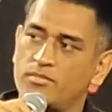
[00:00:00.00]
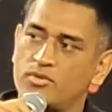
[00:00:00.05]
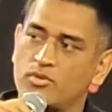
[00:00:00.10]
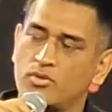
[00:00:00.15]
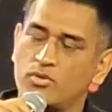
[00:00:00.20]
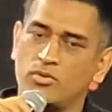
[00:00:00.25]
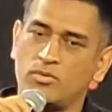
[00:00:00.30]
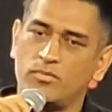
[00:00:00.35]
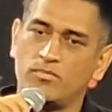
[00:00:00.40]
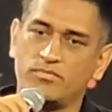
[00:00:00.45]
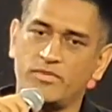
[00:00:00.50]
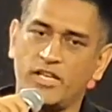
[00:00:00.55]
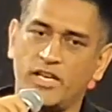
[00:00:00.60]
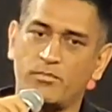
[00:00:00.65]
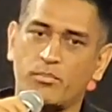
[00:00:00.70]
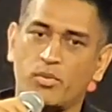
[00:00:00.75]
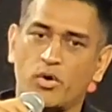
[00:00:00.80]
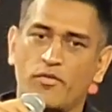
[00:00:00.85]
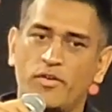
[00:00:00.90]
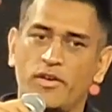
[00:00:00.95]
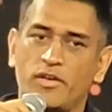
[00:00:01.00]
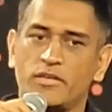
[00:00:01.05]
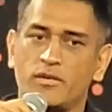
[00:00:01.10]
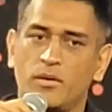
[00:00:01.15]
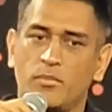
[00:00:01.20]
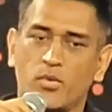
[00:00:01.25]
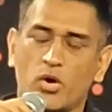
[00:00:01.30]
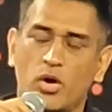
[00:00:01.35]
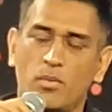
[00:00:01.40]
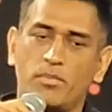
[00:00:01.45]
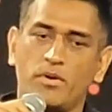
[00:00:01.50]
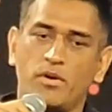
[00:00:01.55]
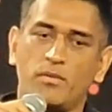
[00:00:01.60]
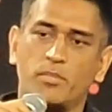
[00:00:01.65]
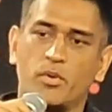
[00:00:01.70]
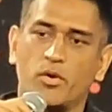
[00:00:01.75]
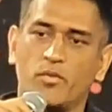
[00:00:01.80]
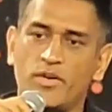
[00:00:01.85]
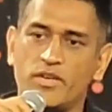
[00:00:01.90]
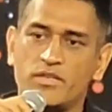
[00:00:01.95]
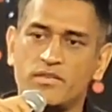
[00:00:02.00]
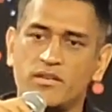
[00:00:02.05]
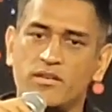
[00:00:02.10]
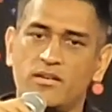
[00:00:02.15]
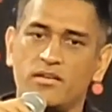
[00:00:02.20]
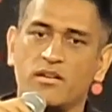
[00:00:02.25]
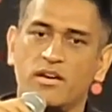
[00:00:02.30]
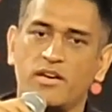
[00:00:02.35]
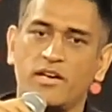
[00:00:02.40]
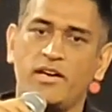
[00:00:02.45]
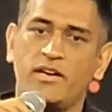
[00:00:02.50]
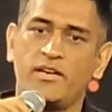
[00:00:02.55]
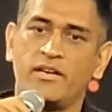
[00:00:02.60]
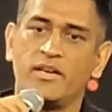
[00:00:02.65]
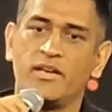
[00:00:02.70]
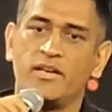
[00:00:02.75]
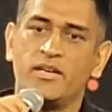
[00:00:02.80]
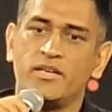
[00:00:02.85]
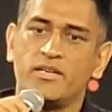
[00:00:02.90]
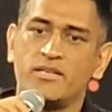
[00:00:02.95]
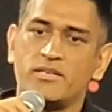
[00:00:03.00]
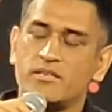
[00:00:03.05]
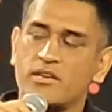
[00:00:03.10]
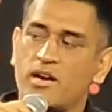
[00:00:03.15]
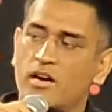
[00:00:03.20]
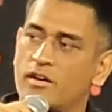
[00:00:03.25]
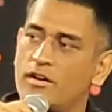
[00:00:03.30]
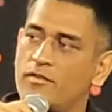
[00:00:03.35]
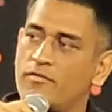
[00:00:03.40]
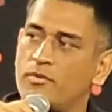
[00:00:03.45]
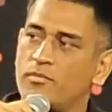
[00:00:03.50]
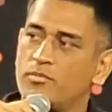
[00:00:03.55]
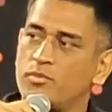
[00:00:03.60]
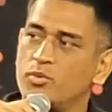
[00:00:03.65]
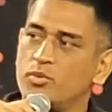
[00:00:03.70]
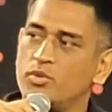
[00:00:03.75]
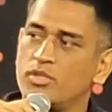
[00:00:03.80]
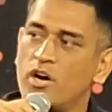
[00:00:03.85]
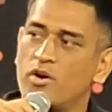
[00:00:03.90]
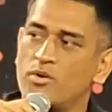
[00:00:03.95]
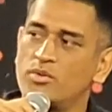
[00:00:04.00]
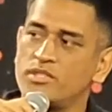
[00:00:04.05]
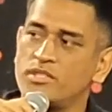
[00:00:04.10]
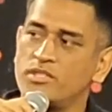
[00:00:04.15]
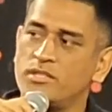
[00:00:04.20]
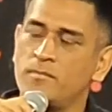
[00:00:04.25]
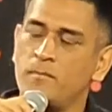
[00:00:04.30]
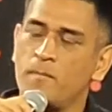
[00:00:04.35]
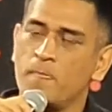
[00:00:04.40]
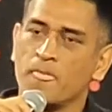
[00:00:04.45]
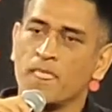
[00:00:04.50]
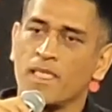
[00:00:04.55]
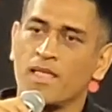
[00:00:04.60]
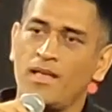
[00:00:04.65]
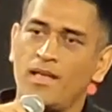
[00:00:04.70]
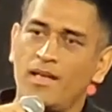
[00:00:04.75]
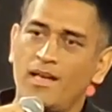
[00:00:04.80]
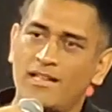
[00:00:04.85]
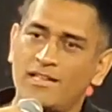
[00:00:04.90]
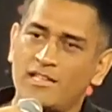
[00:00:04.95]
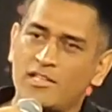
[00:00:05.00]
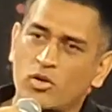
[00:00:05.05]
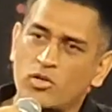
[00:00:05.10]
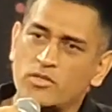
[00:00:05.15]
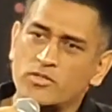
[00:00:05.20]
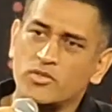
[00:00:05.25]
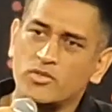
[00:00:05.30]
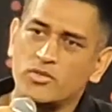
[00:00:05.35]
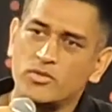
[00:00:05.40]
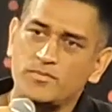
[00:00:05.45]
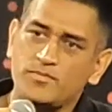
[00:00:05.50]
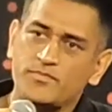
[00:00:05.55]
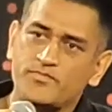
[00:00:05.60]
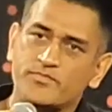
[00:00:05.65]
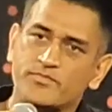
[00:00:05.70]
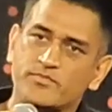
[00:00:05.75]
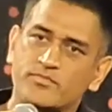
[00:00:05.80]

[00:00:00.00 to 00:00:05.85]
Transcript: So that proper professional cricket started from 2000. And then also